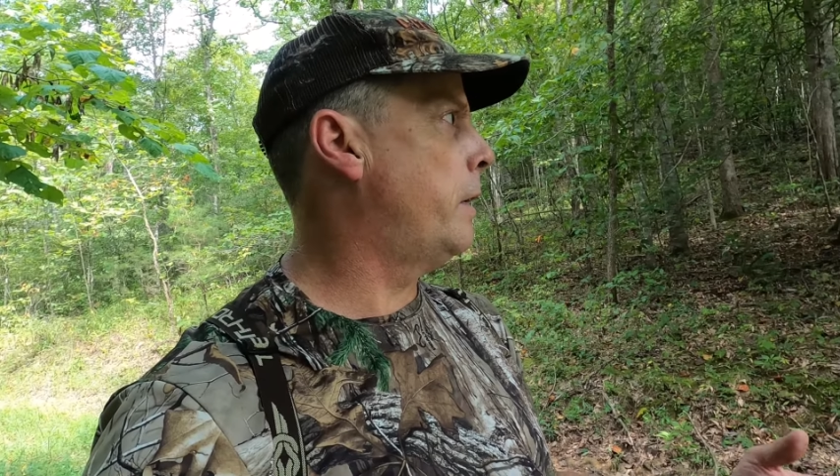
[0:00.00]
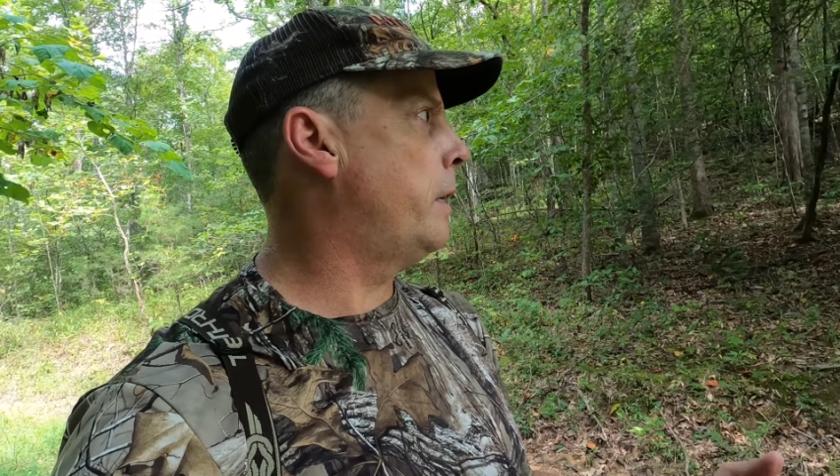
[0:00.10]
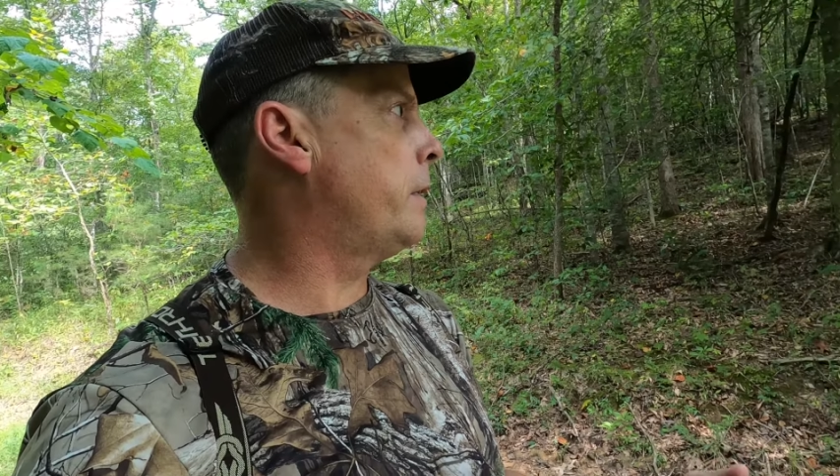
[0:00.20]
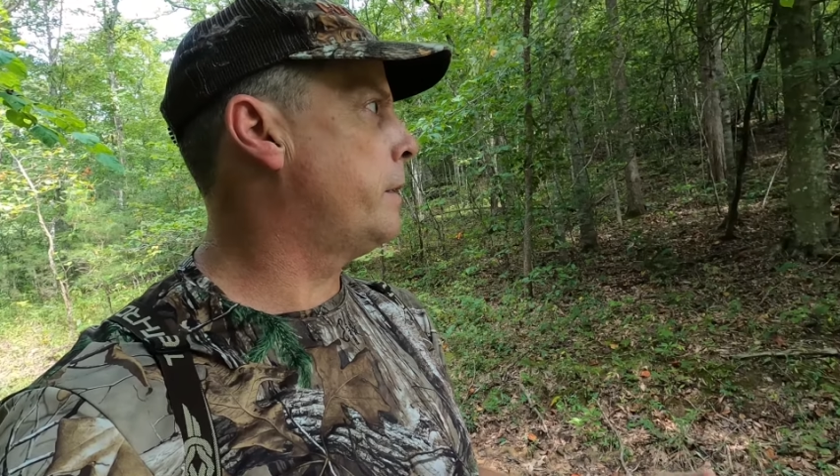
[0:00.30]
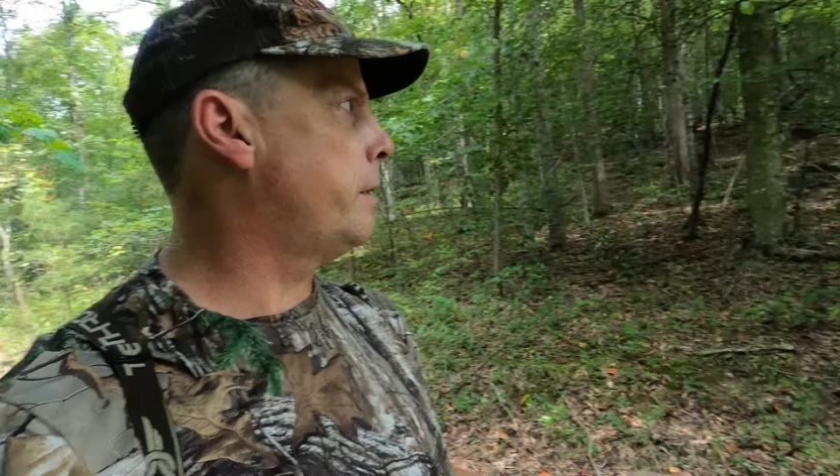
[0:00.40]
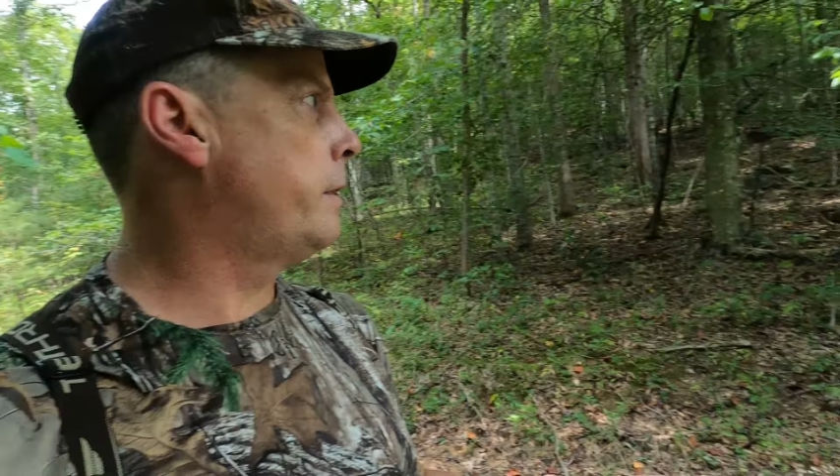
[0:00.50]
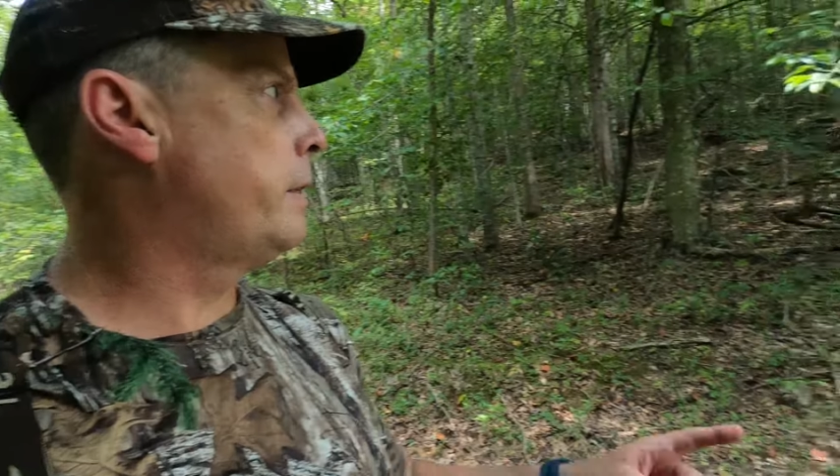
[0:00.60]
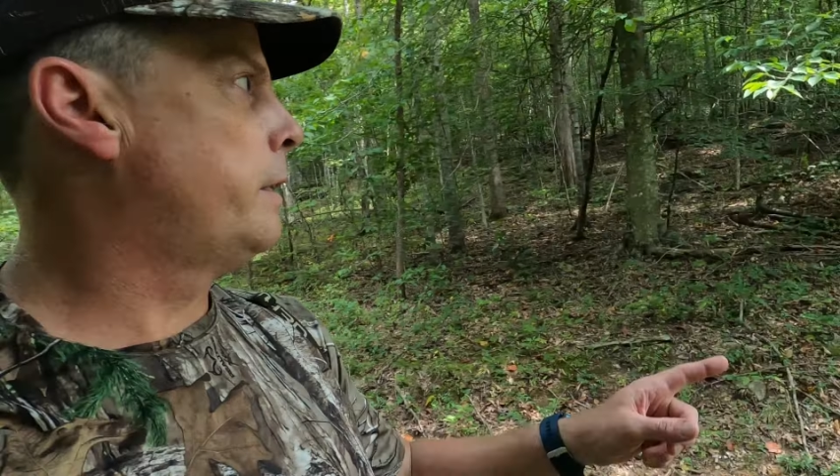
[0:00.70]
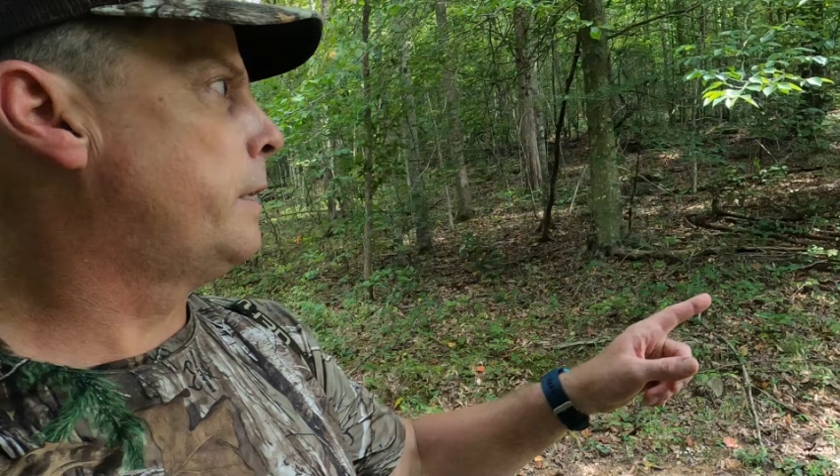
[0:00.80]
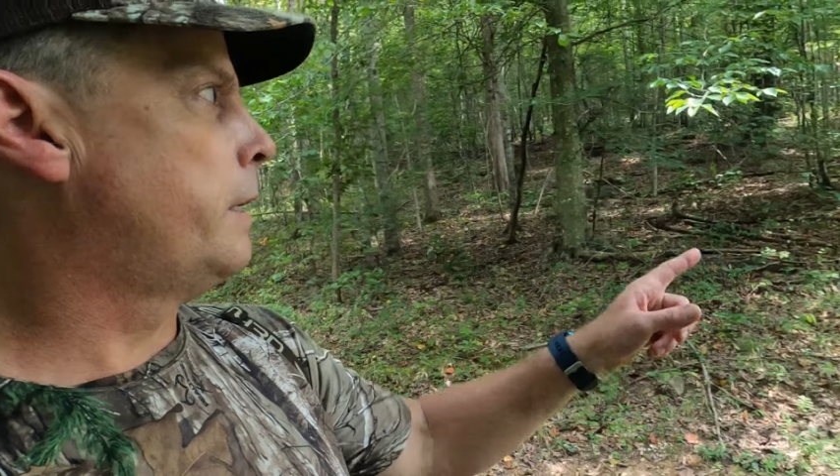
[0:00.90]
hunt,
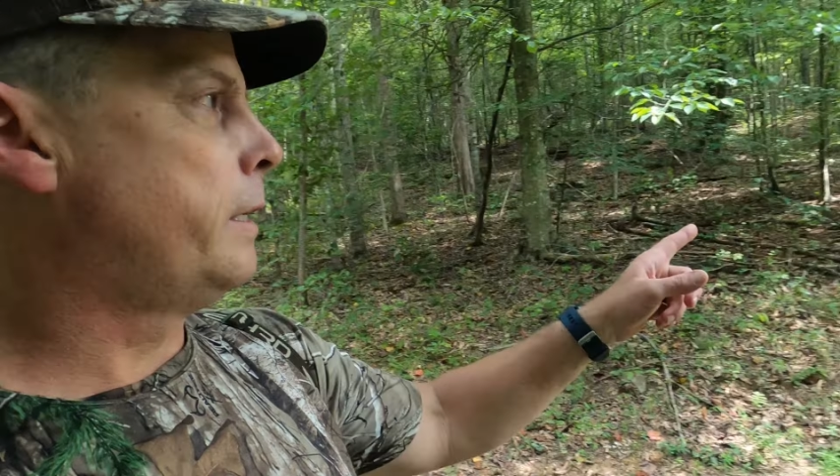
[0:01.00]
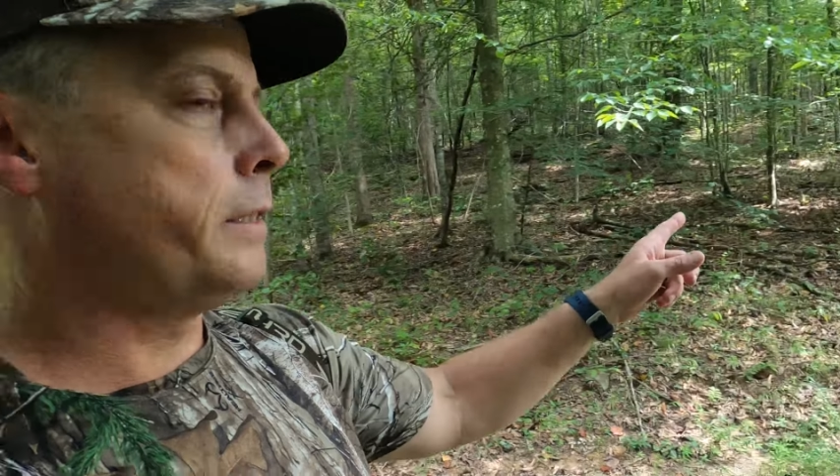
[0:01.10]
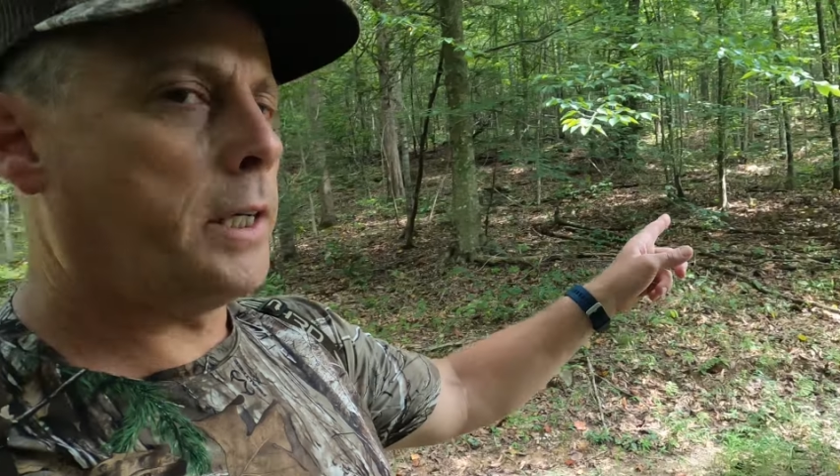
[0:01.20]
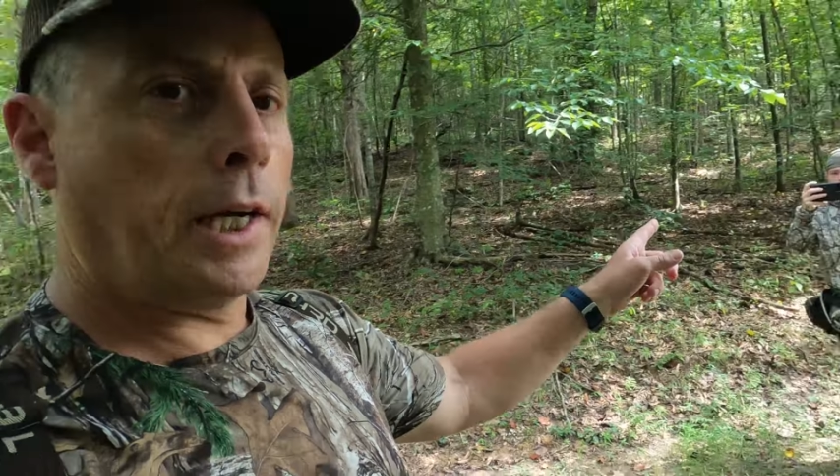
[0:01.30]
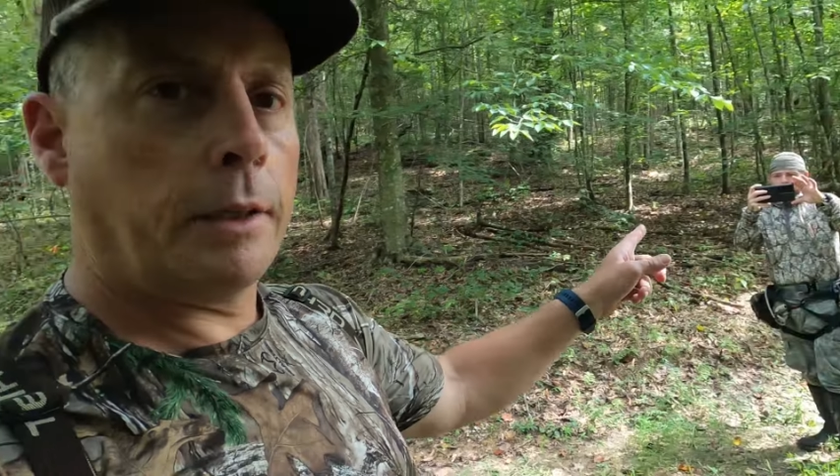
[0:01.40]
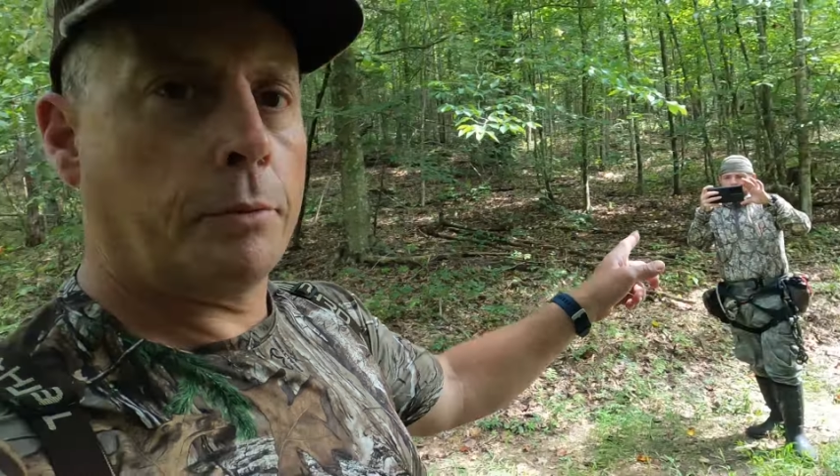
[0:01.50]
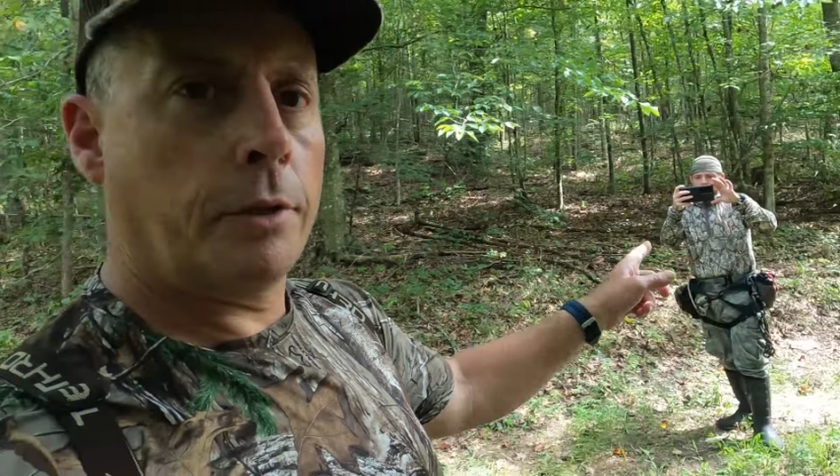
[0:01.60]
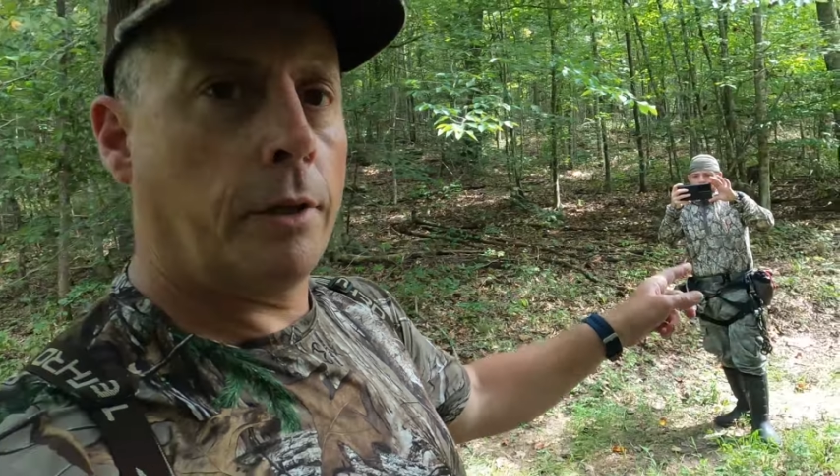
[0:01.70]
Jacob's